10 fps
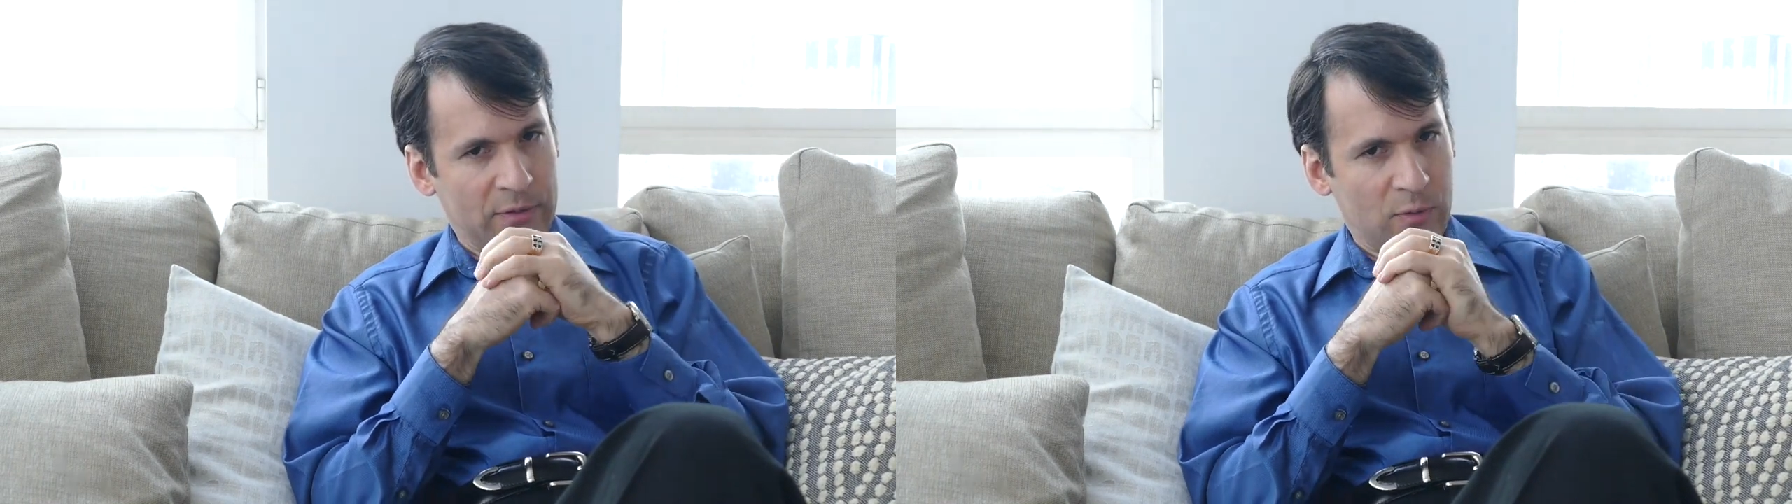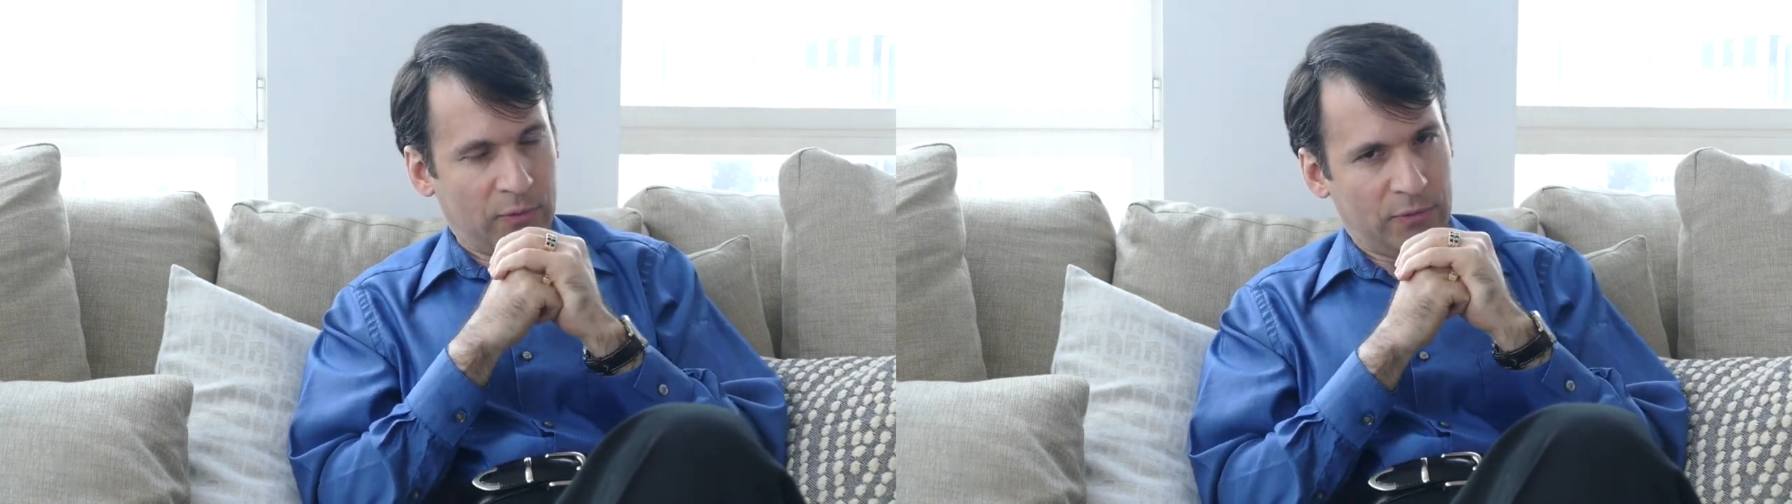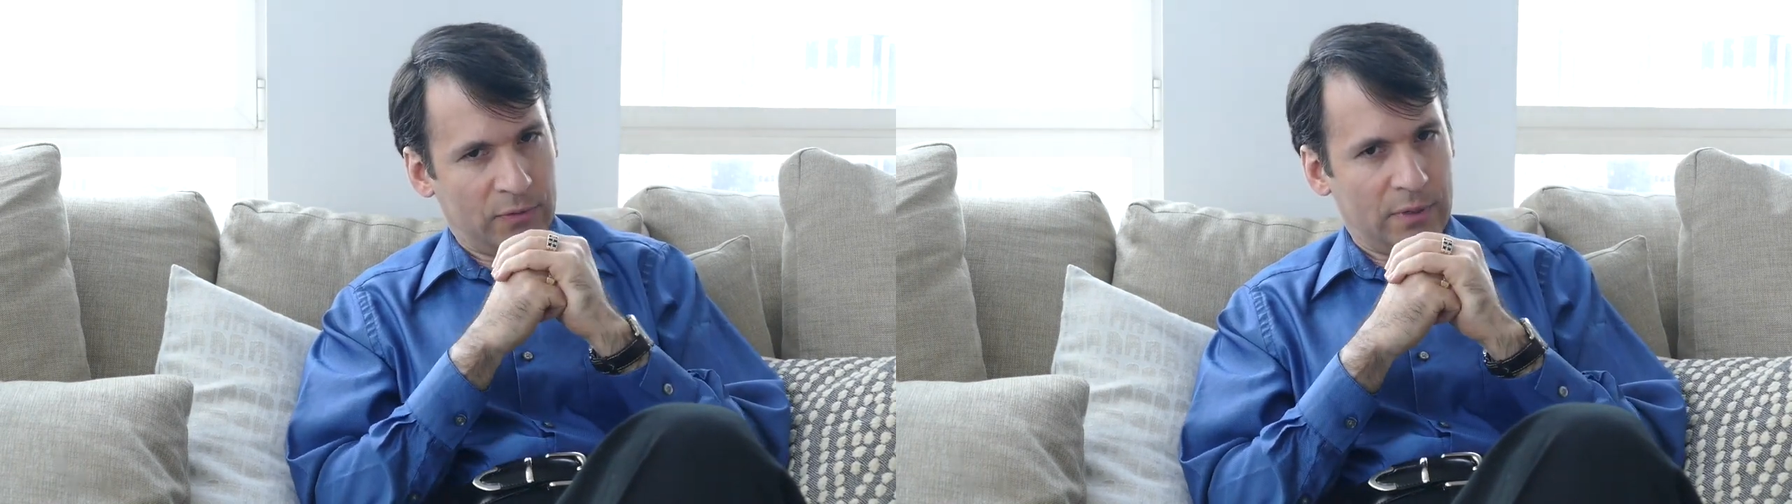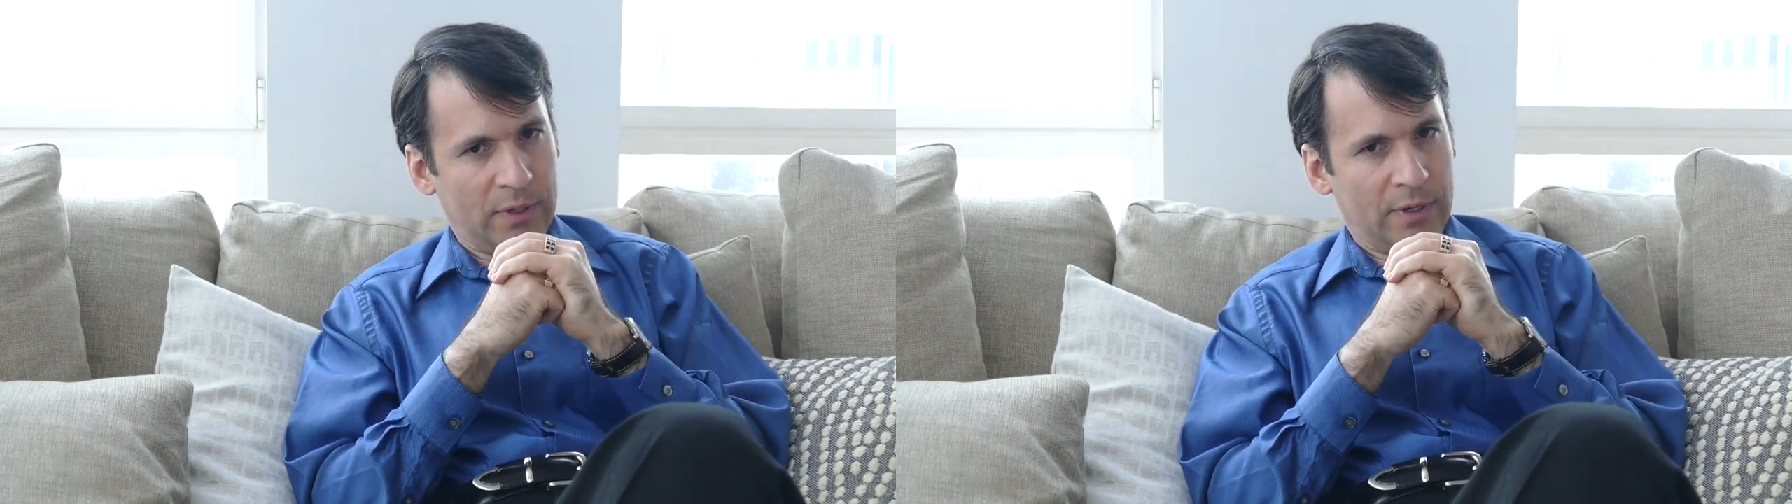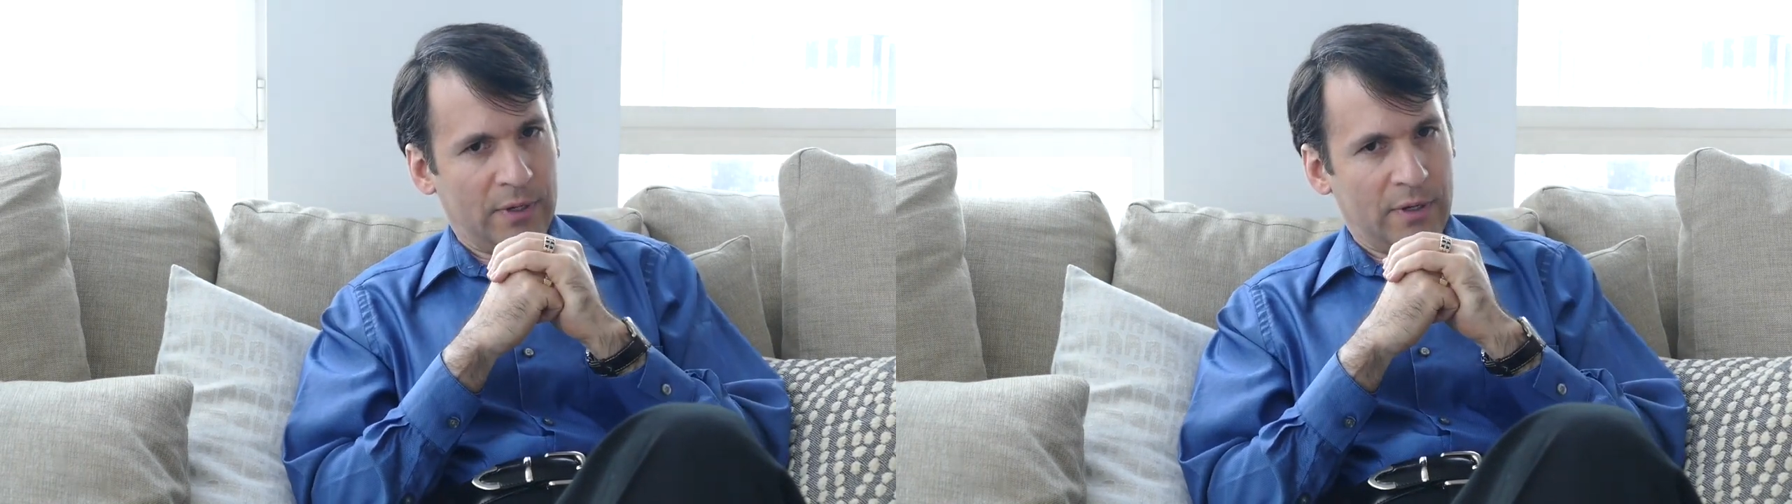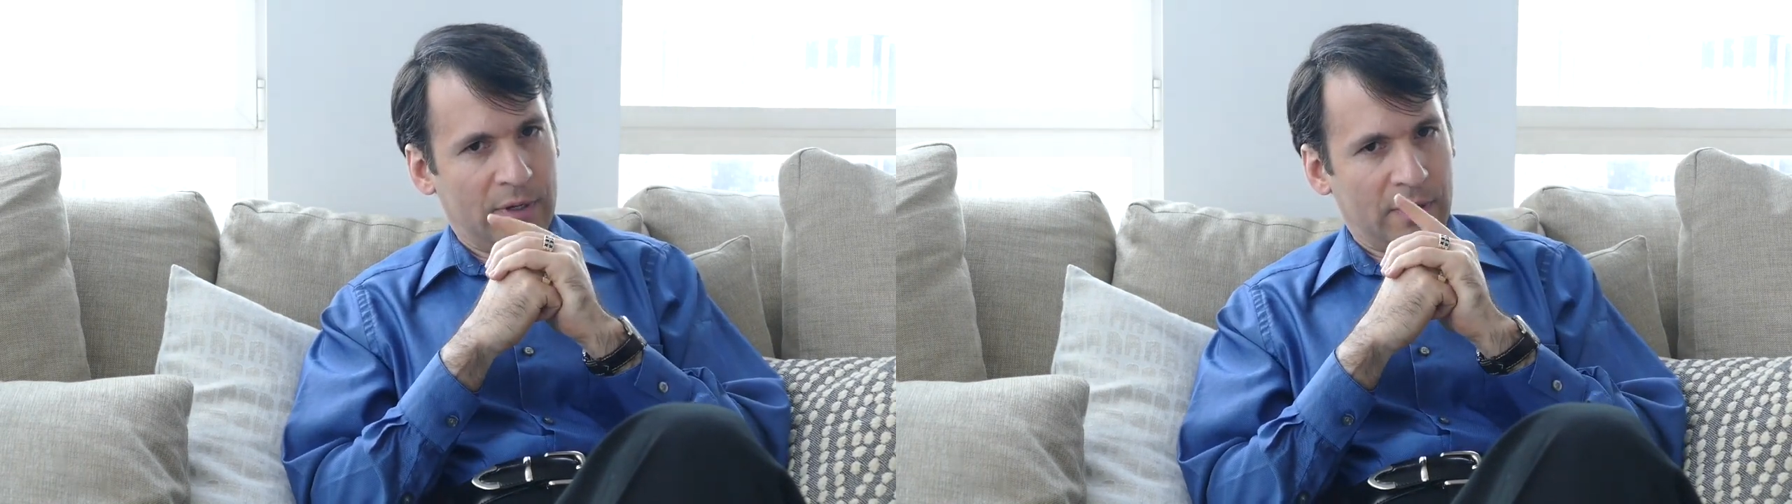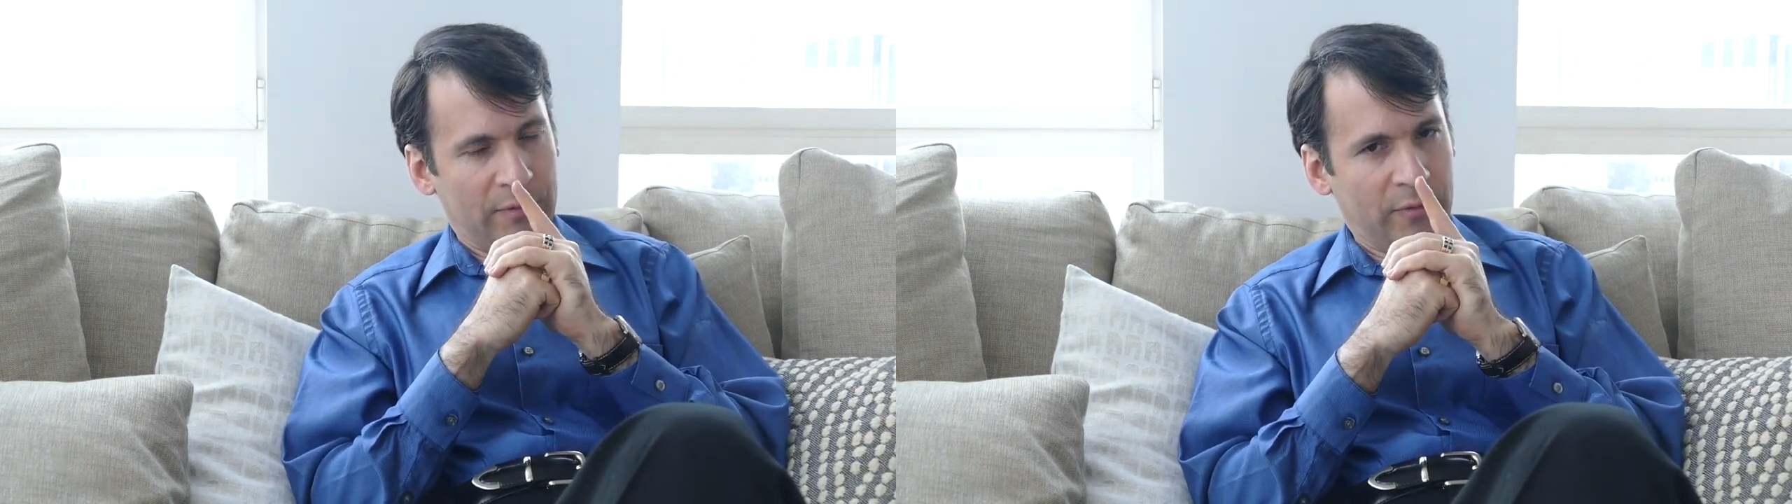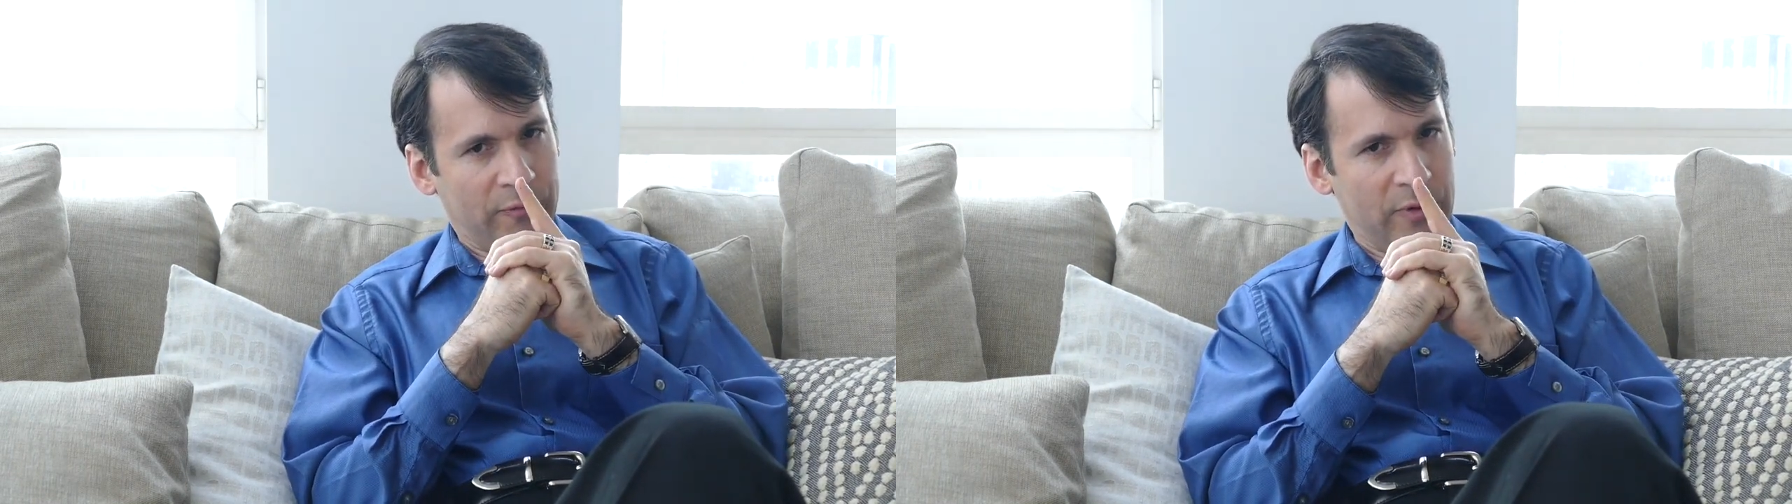notes
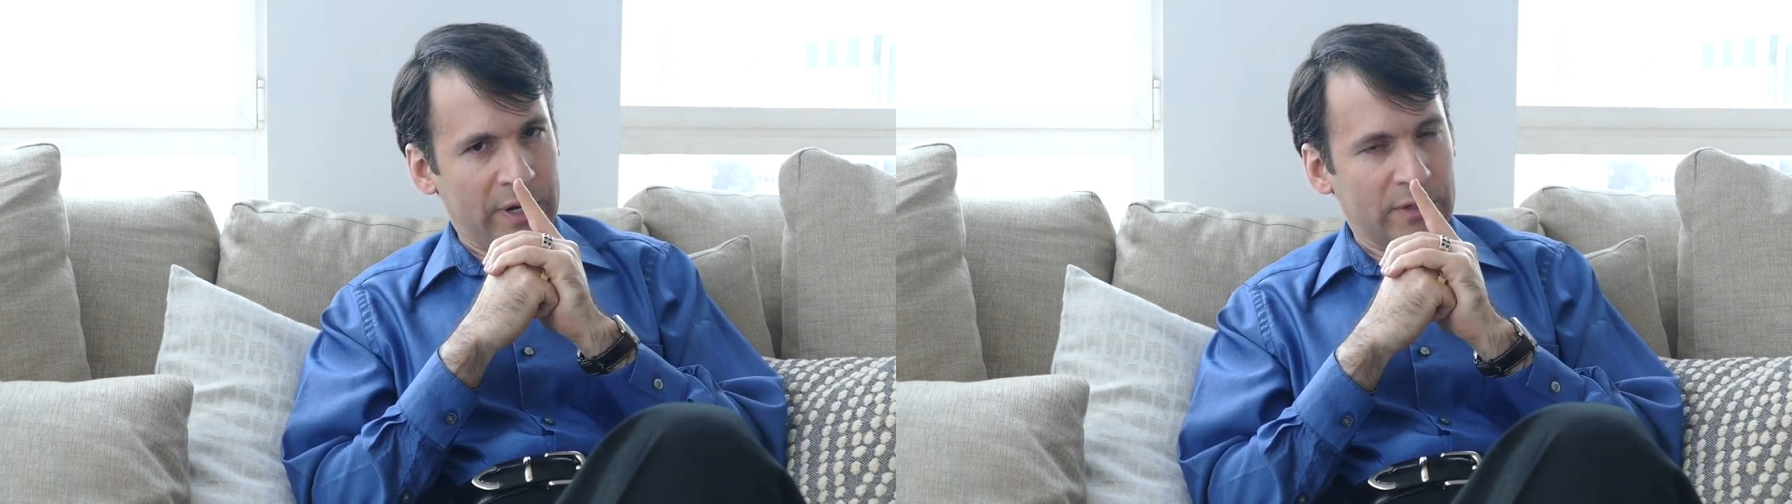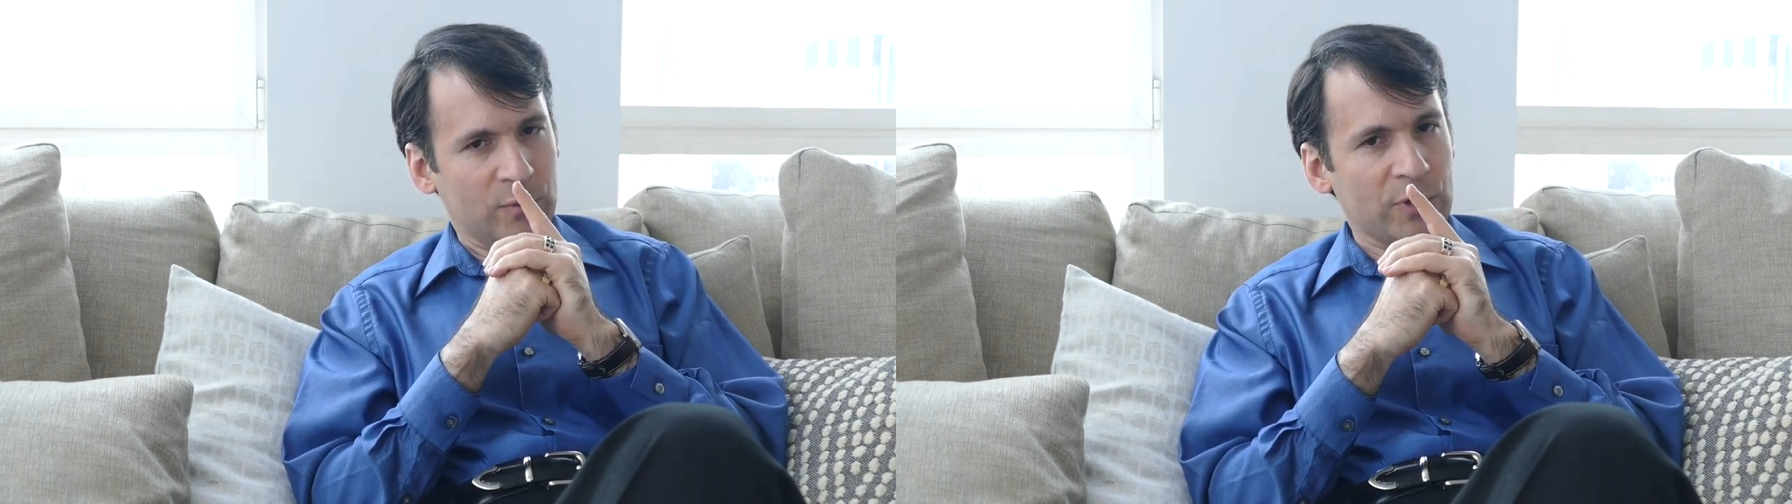of the phrase.